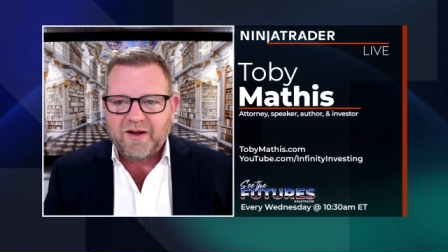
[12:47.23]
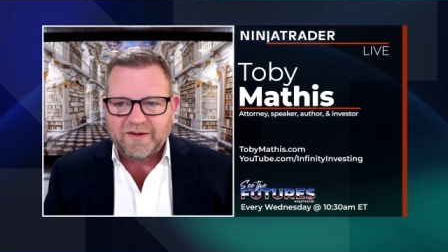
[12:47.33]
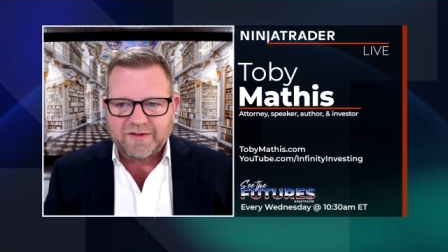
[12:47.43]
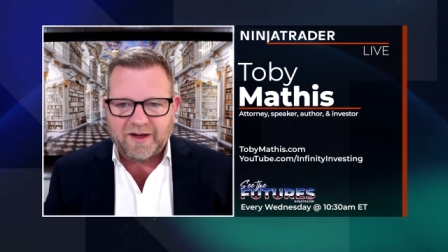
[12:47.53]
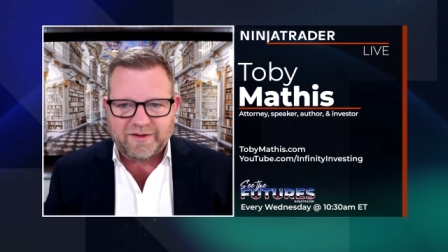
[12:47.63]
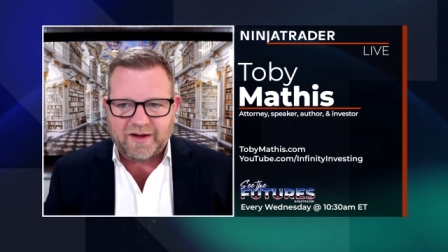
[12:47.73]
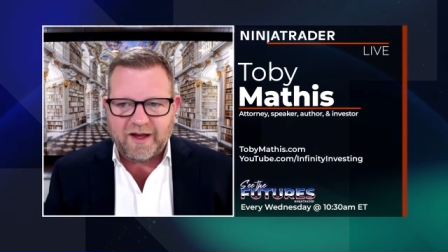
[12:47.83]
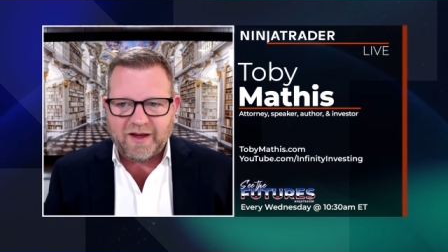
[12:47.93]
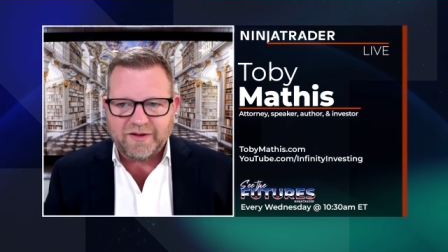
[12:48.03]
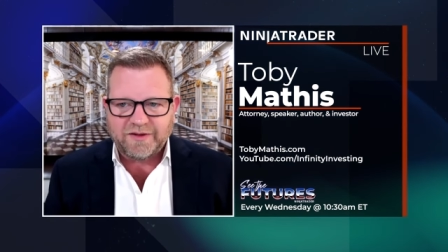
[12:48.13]
it's not the
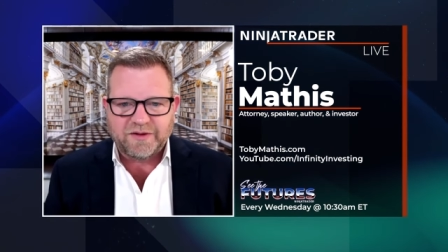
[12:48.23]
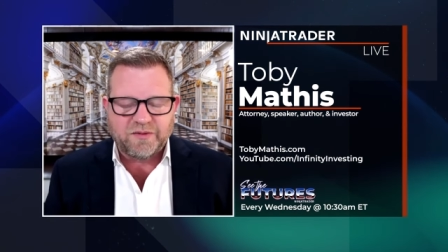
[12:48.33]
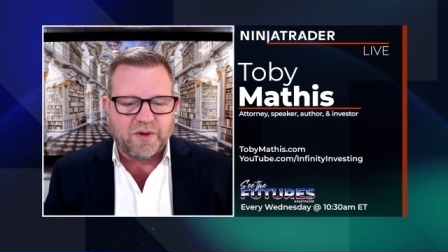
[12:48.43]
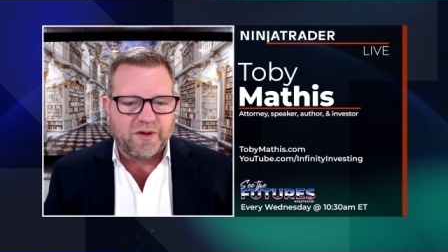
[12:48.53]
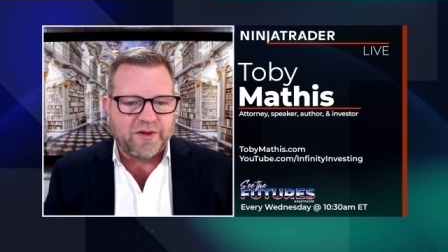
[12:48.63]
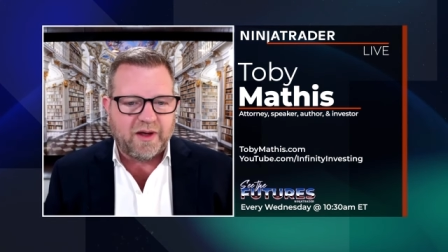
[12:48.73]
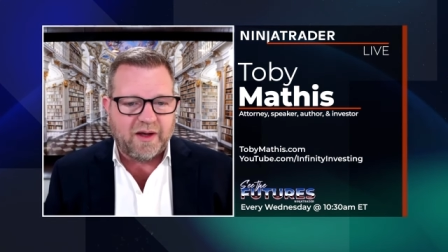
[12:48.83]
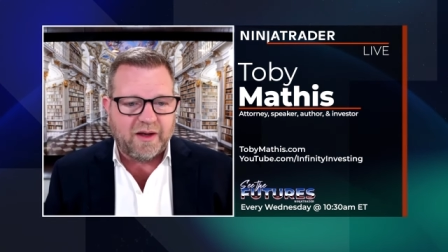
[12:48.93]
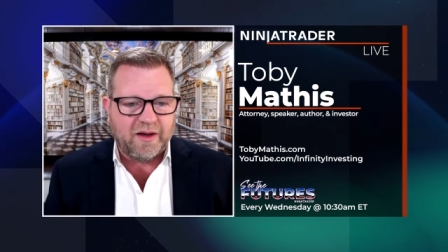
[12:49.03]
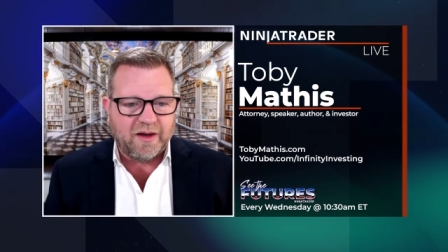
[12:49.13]
case with
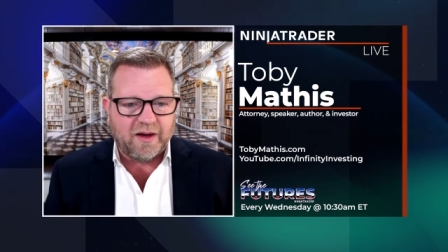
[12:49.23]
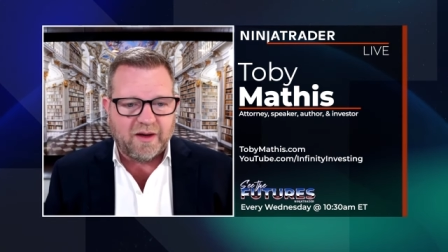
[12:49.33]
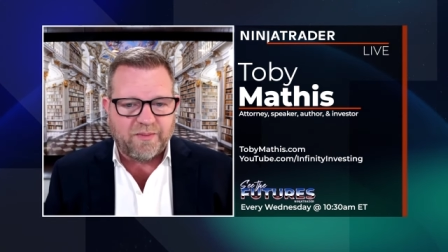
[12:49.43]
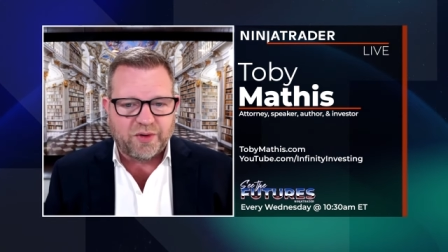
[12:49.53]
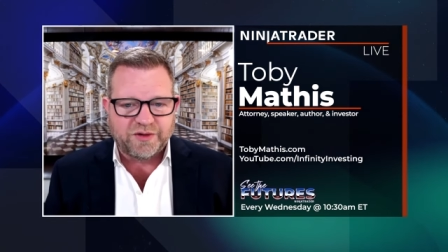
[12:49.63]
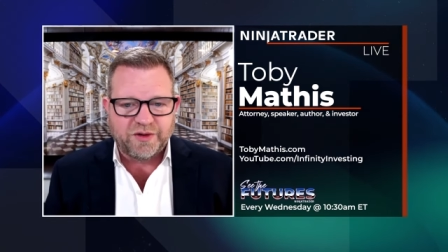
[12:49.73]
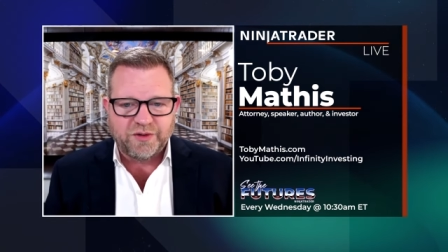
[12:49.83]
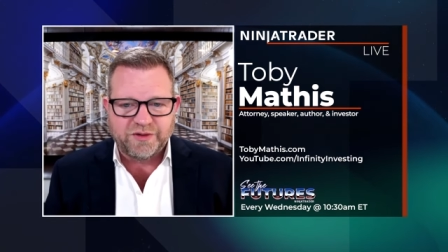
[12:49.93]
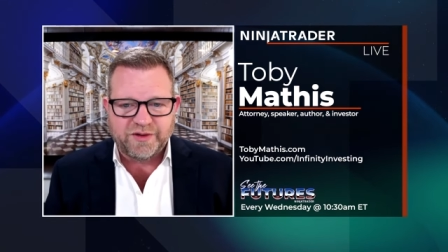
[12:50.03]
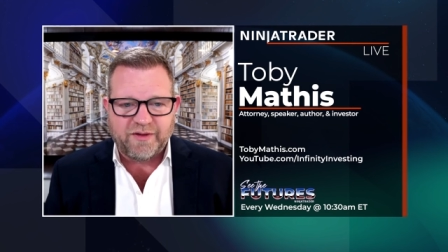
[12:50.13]
a uh, person
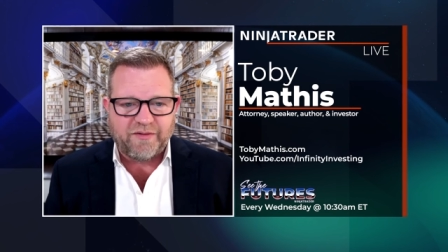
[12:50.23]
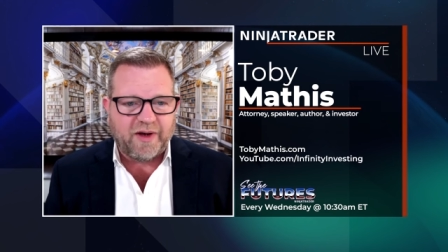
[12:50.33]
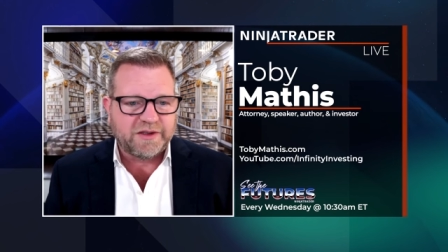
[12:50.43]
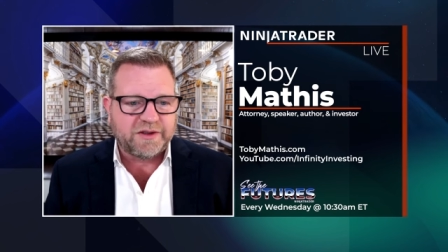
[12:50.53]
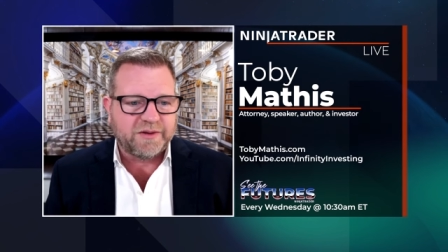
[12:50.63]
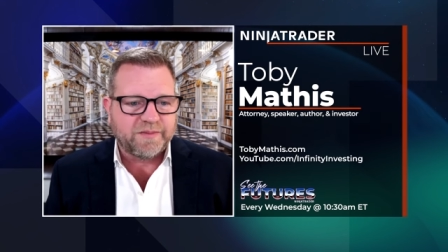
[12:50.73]
who's an investor